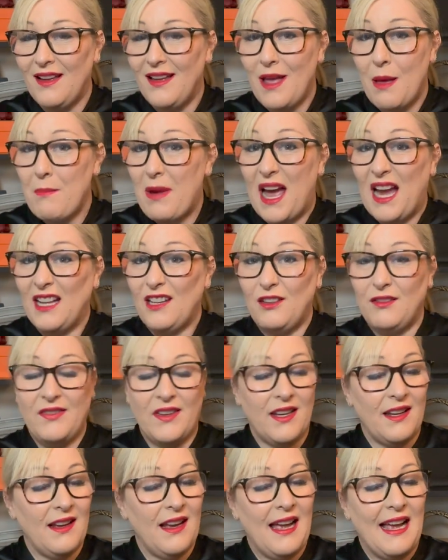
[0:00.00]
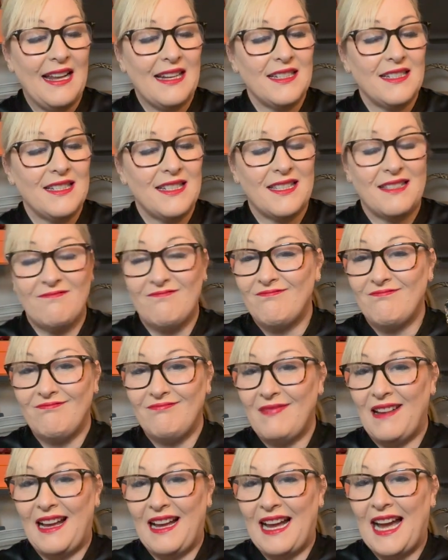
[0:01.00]
But I love it. And
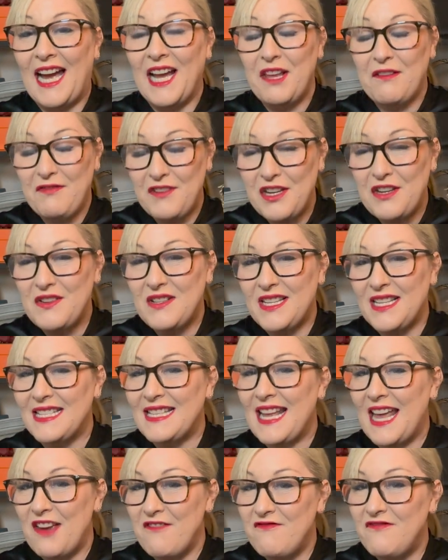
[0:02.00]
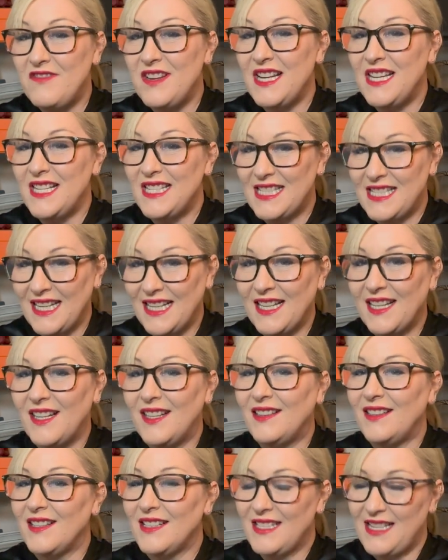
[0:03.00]
I have used this every
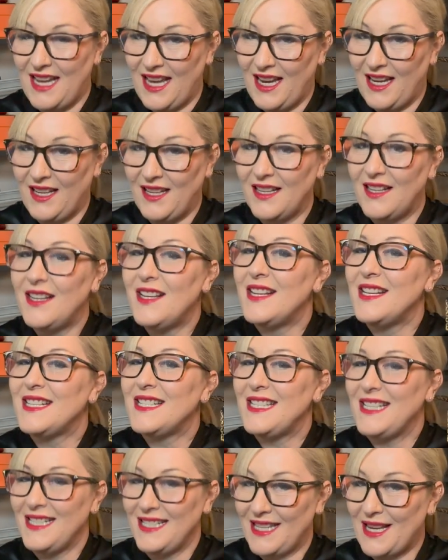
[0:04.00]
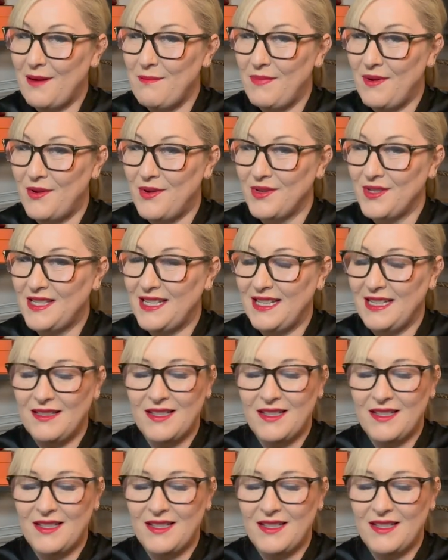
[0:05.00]
single day since I bought it.